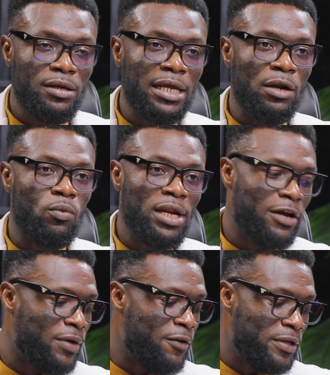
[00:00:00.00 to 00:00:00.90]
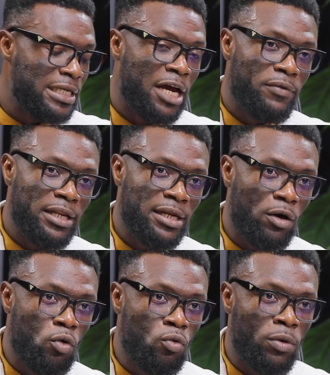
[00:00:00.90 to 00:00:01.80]
that whatever, if it's 100 in the
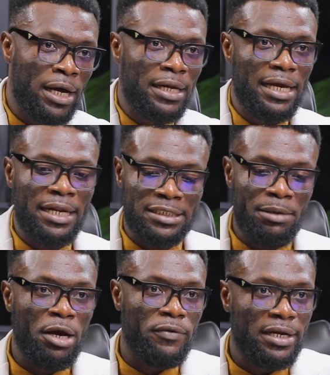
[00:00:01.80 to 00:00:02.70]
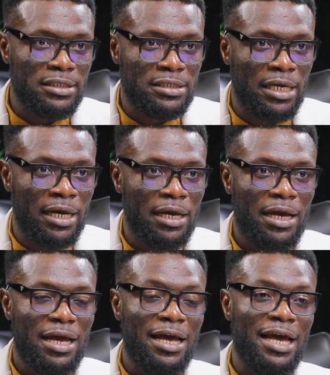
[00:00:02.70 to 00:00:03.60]
old one, the same 100 is here,
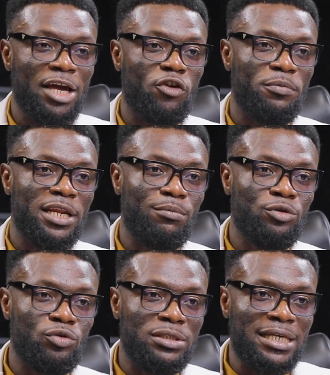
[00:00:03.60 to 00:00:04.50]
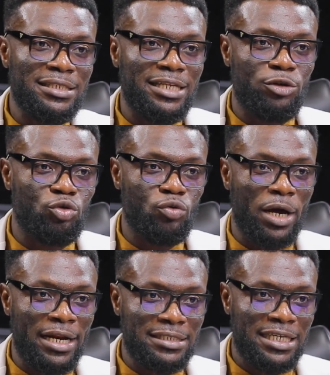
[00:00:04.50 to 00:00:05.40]
and you've been able to test the two
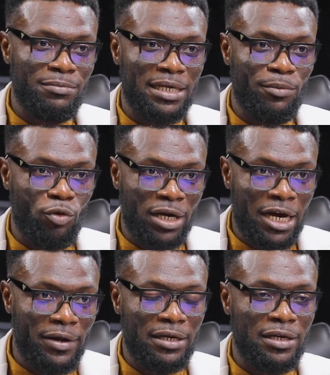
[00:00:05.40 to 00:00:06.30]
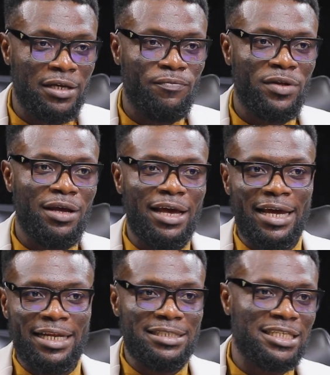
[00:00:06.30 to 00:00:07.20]
at the same time concurrently,
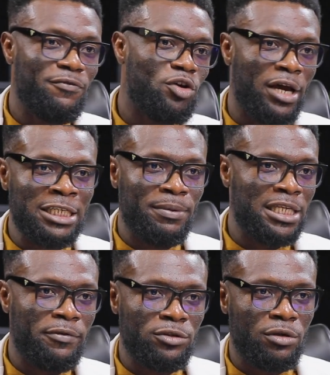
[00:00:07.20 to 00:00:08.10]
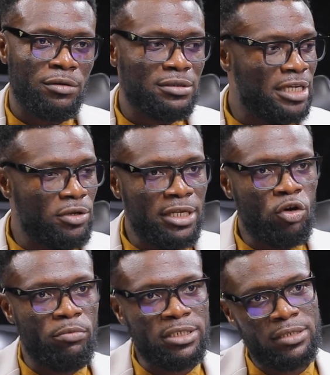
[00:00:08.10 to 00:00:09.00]
and this is giving you expected results, then you
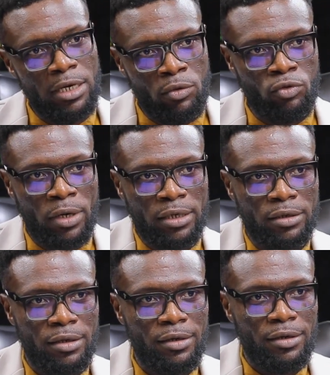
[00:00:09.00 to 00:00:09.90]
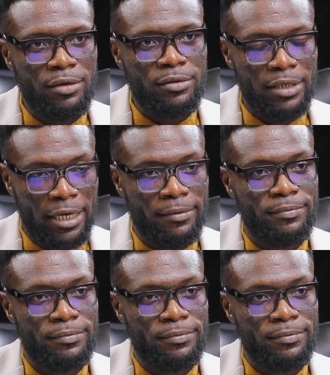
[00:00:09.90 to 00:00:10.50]
decommission the old one. Yeah.